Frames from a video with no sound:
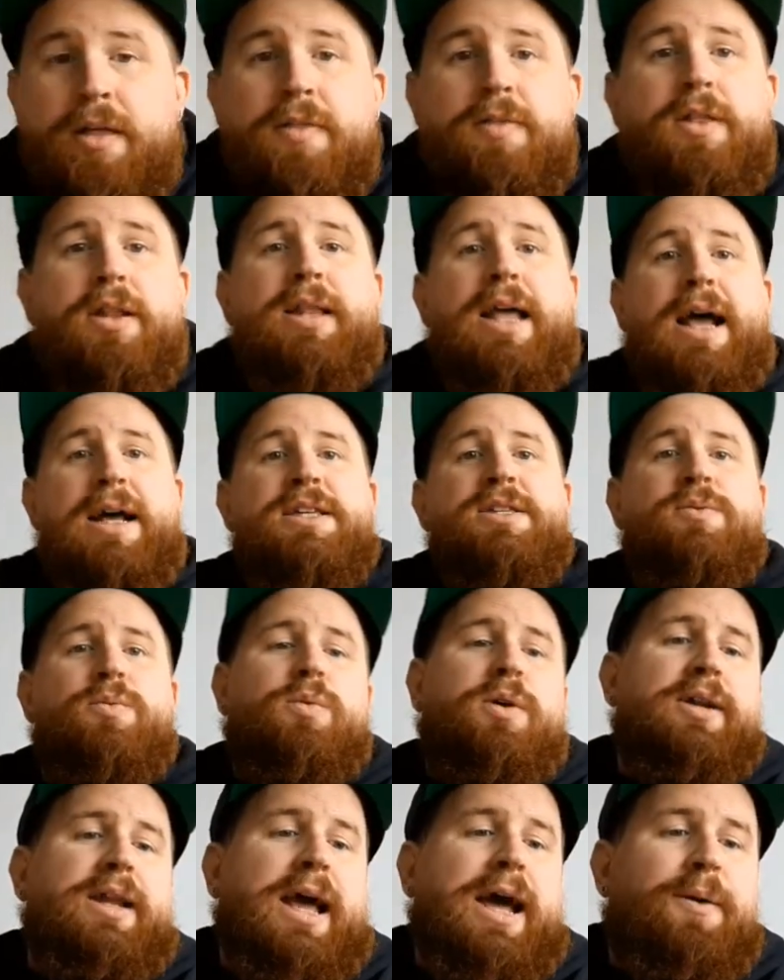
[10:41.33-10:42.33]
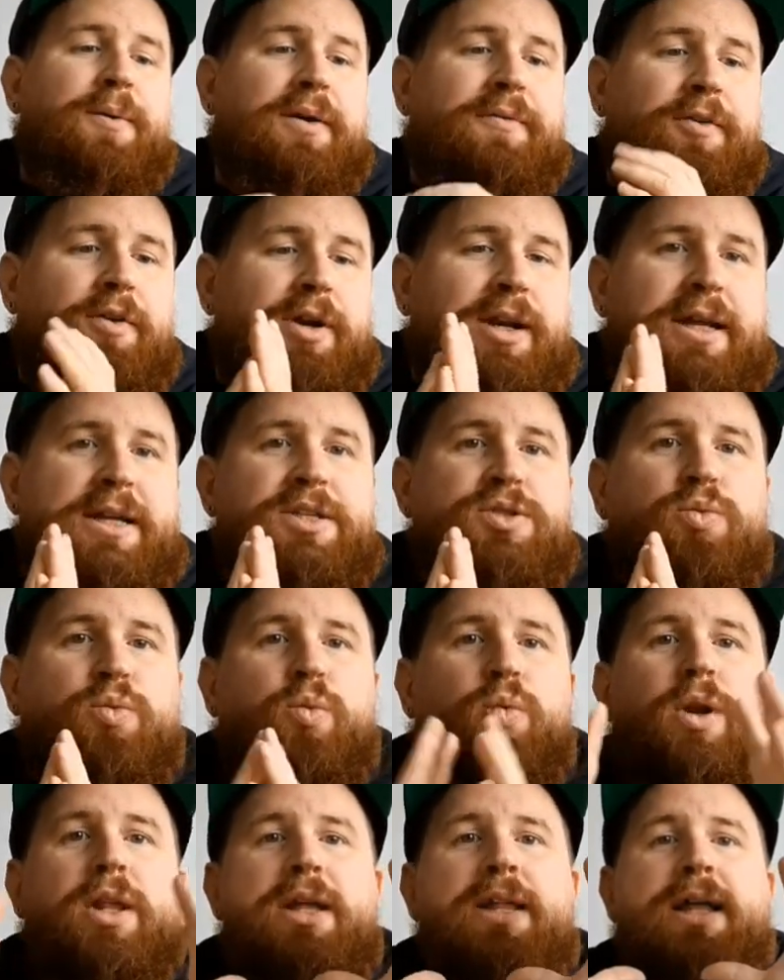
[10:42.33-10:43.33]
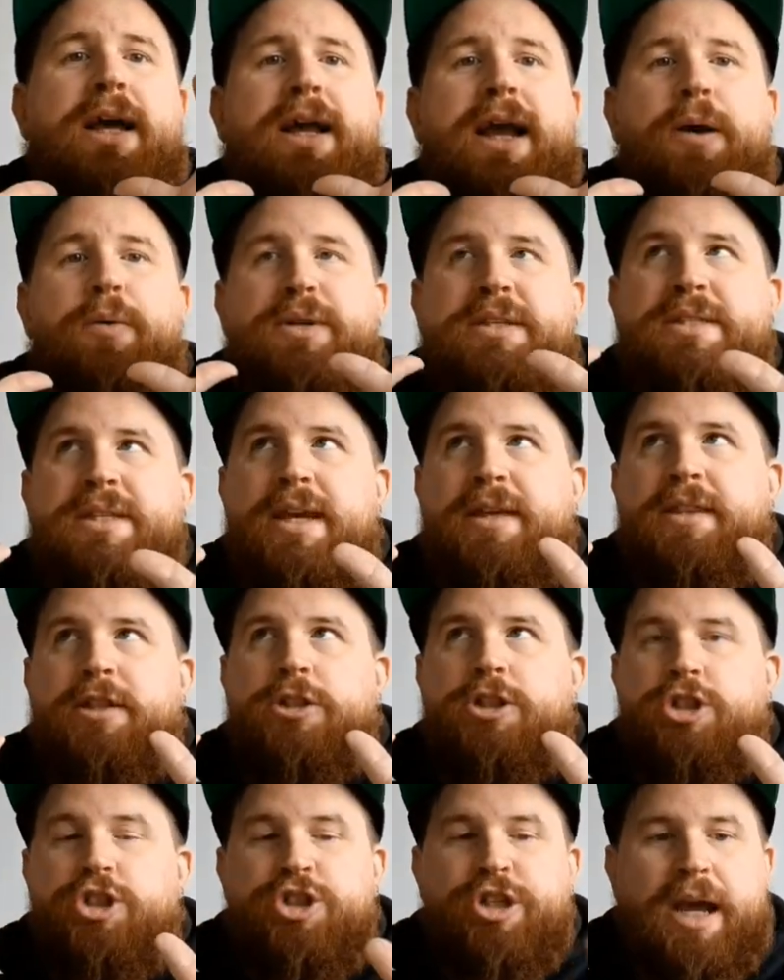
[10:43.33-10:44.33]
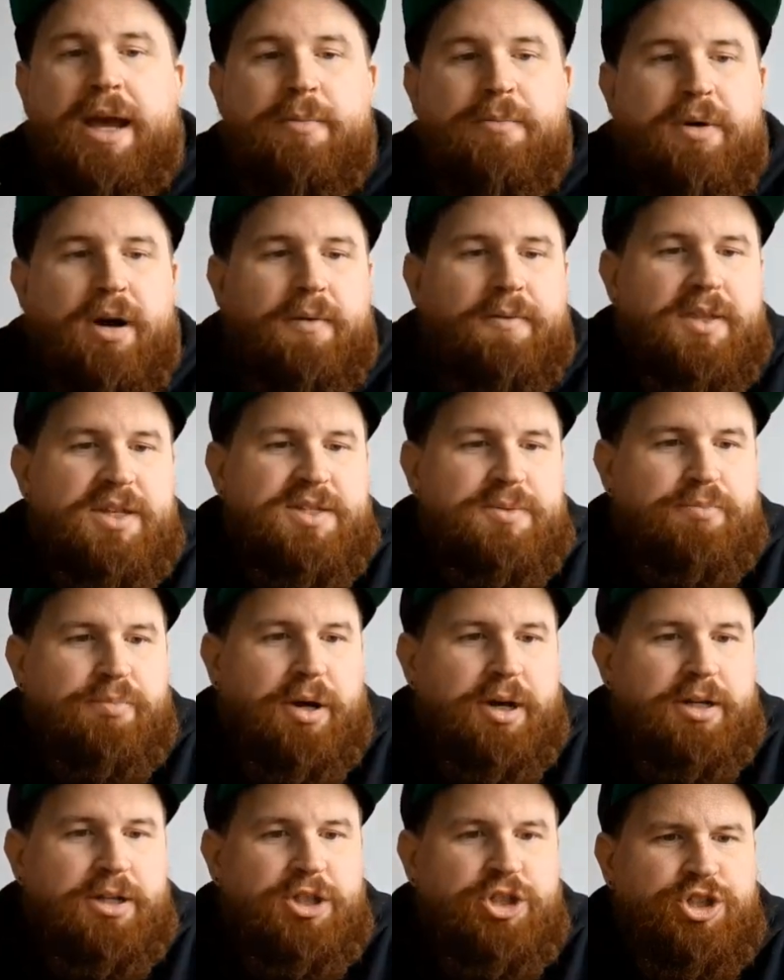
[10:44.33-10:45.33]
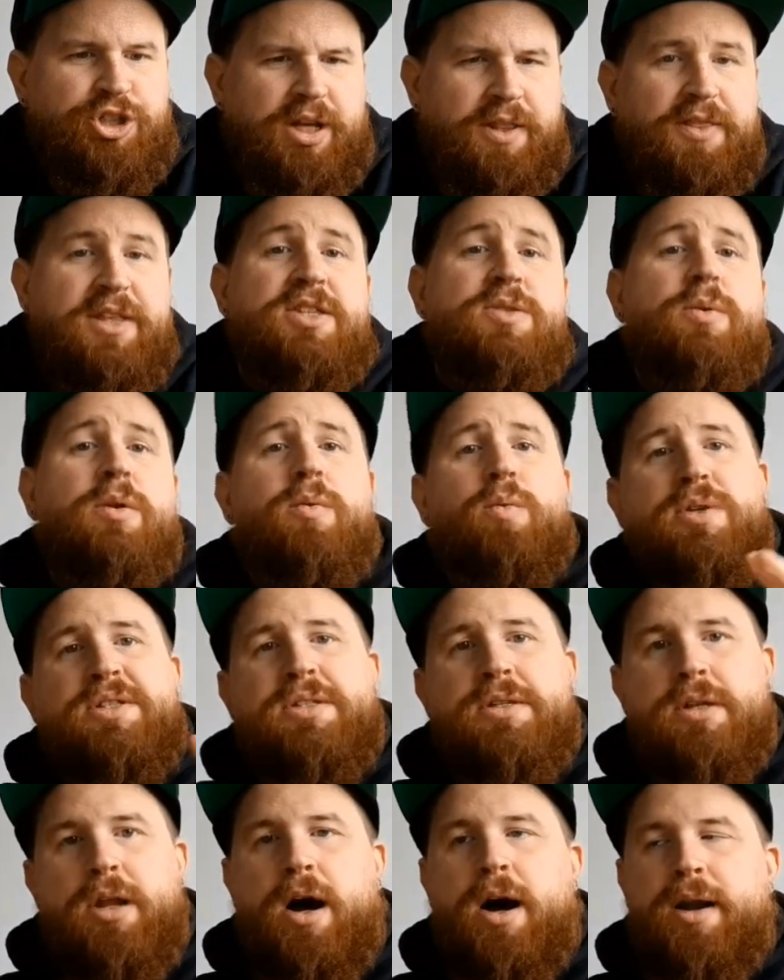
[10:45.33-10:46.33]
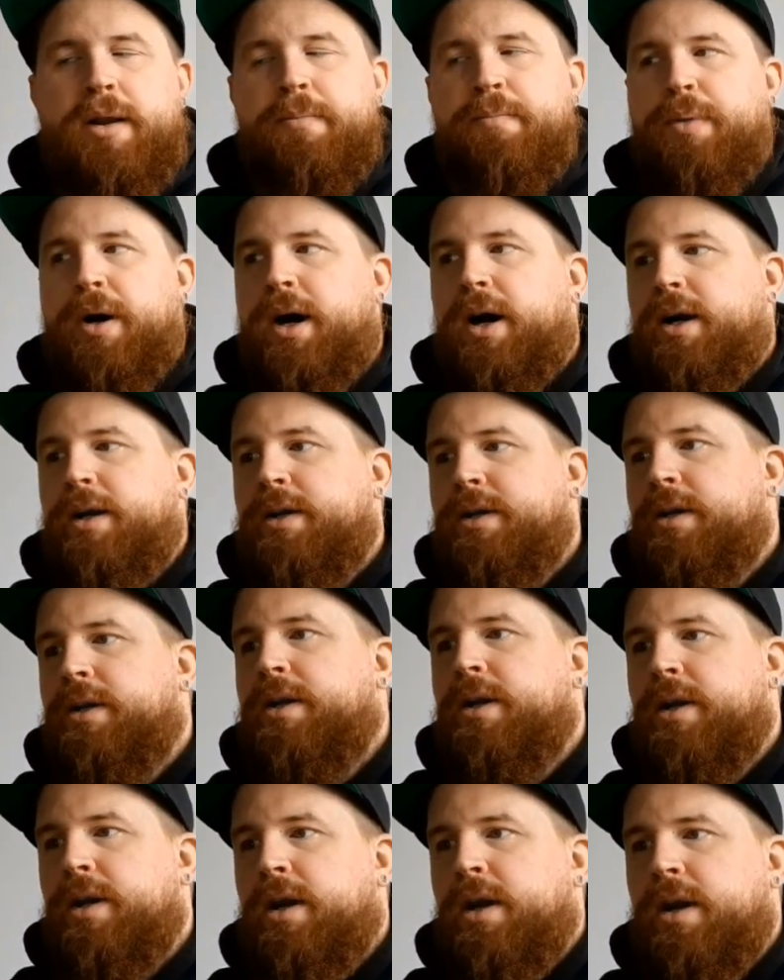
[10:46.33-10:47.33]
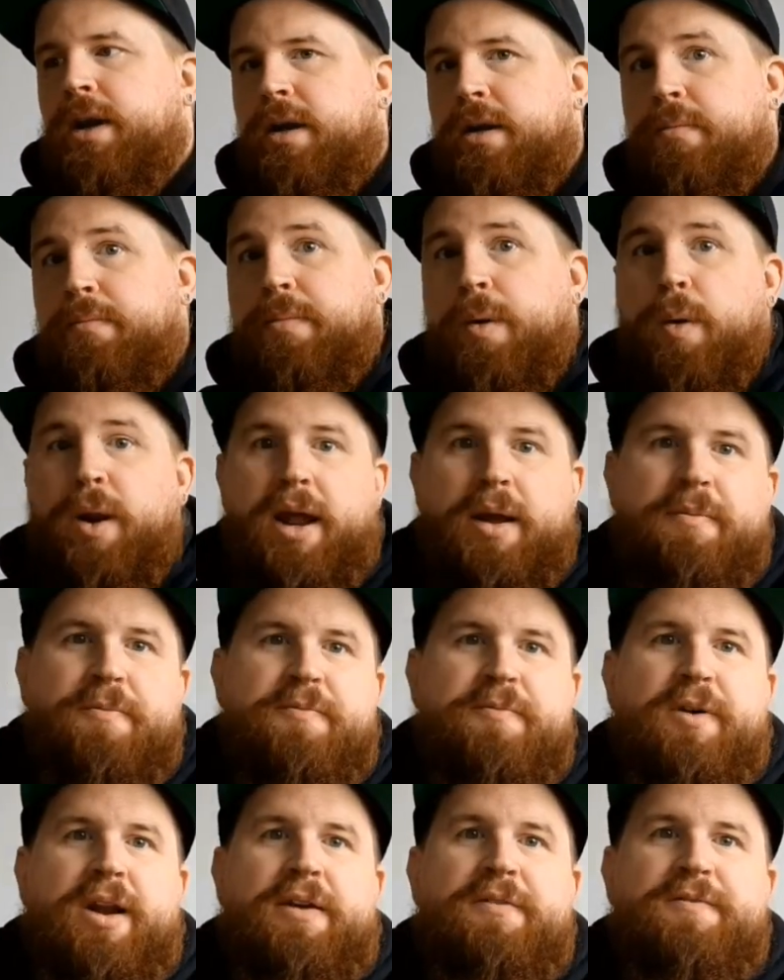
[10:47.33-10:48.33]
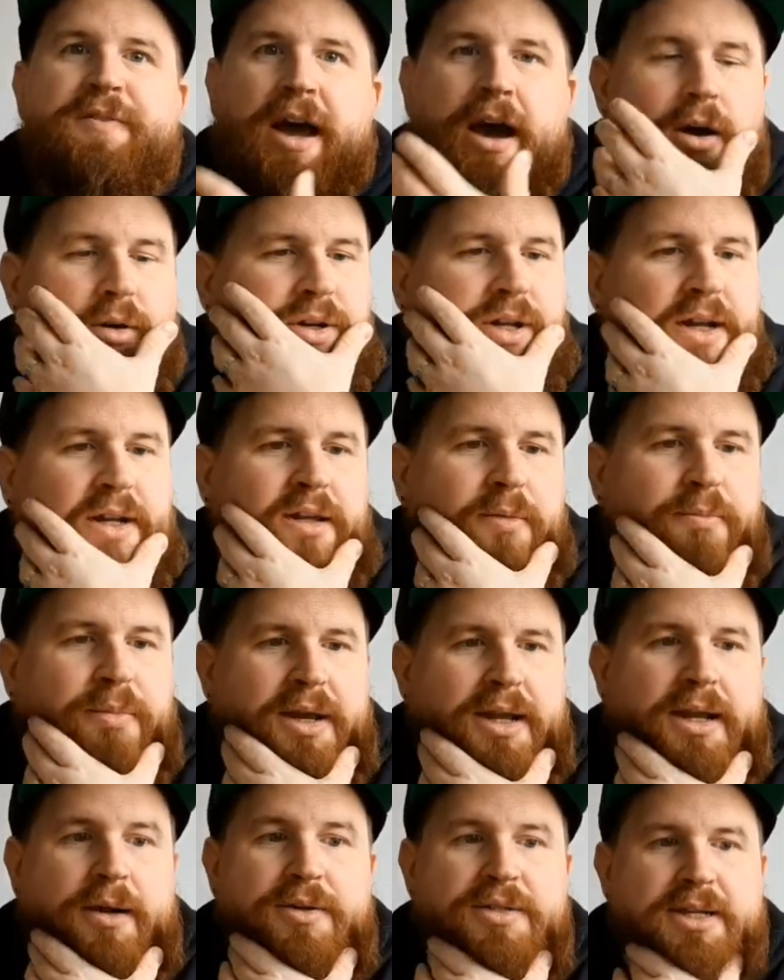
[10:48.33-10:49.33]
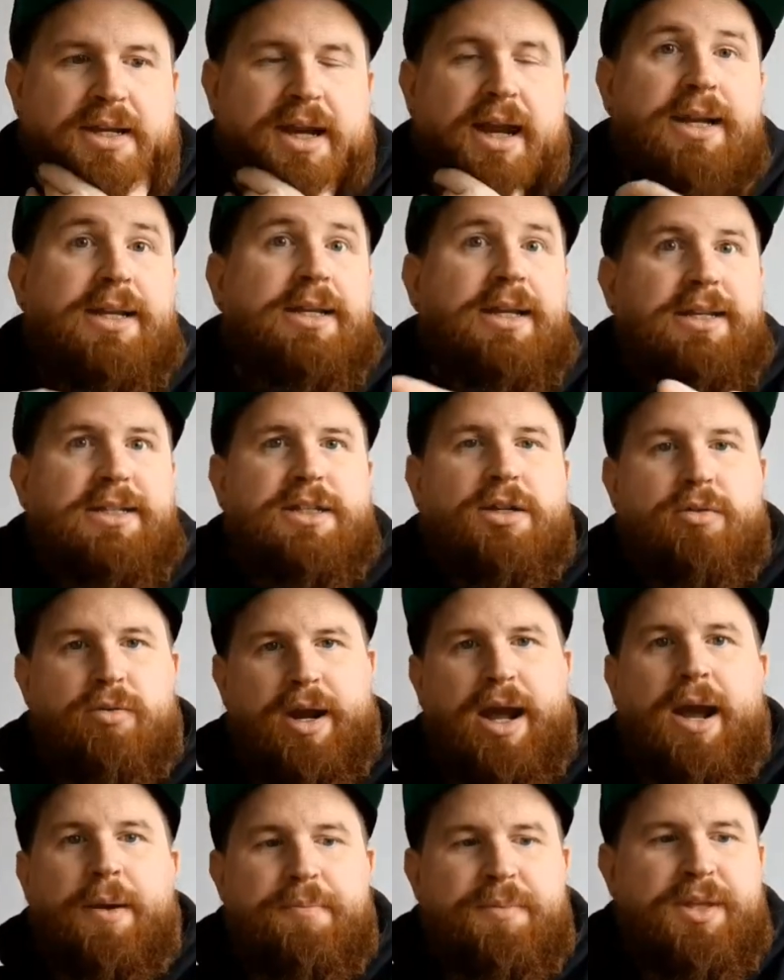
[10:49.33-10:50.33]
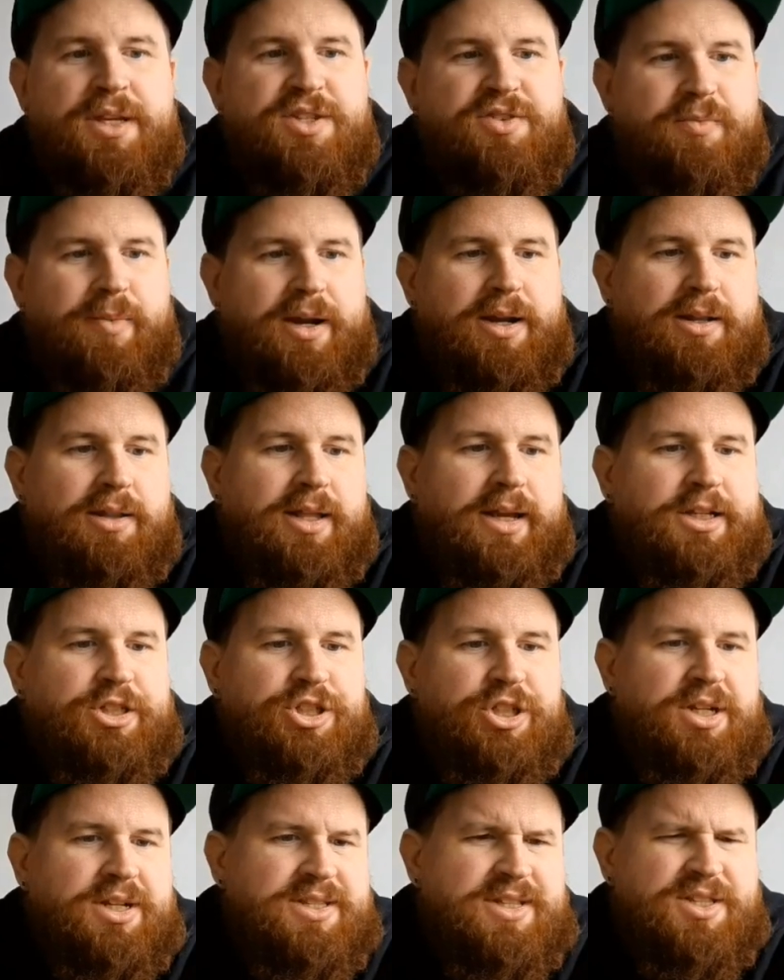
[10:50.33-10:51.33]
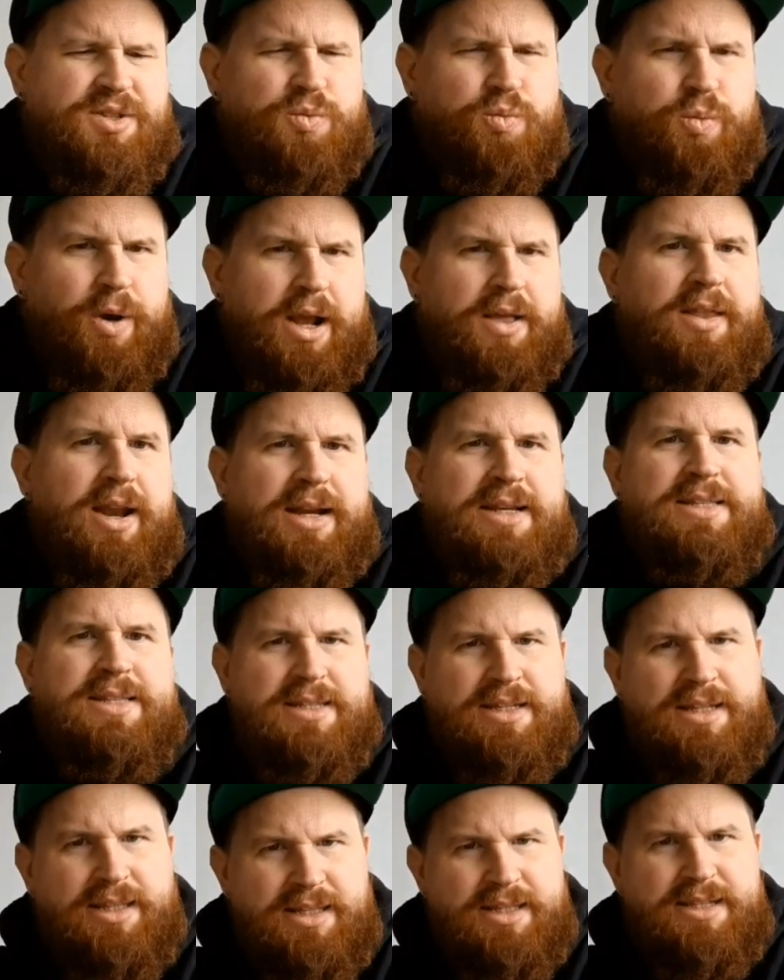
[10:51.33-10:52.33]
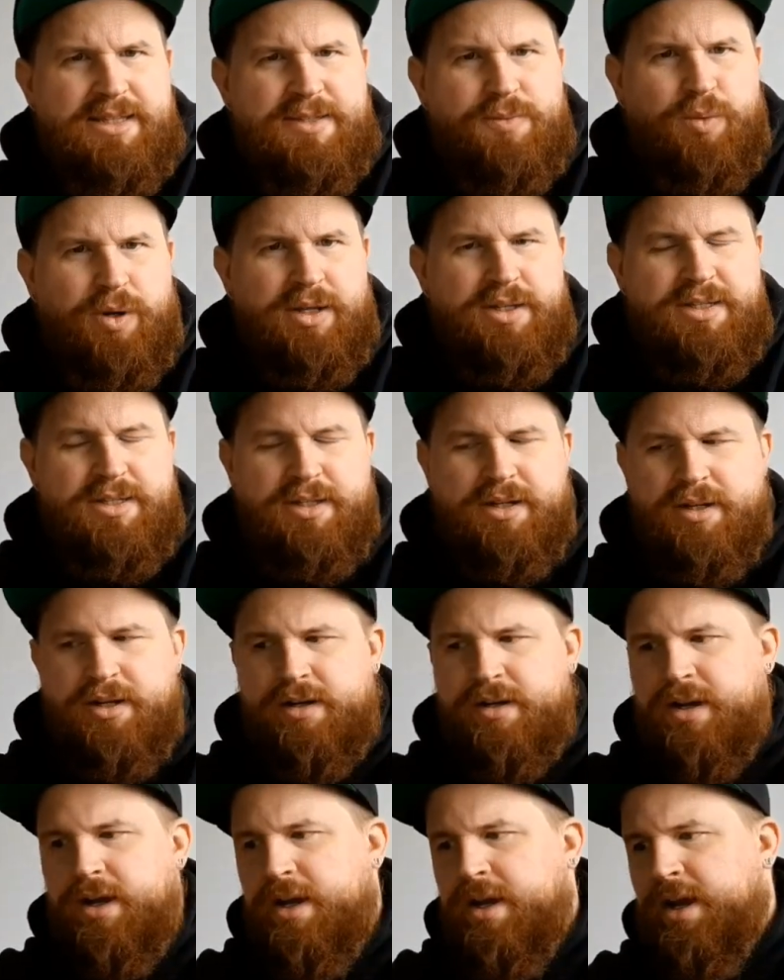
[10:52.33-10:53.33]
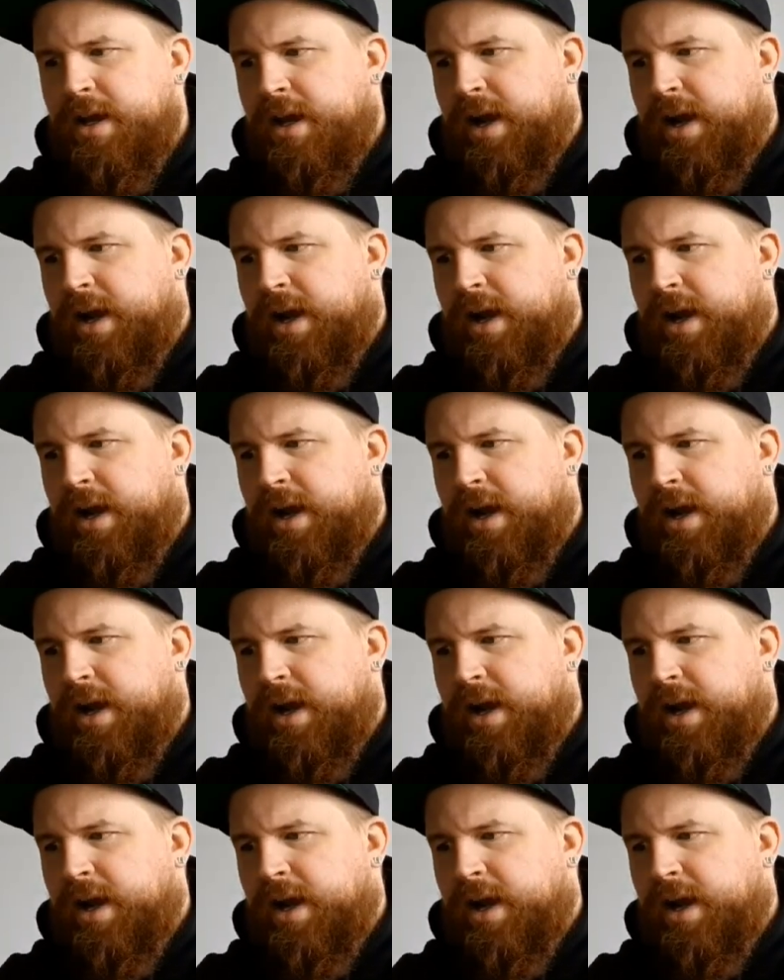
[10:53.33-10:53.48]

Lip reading: The last one, however, is really, like, I would say the gem of this bunch. This one was not a buck, but when I found it in the bin, I was like, I need to grab this for my collection because it's rare that I see these ones here.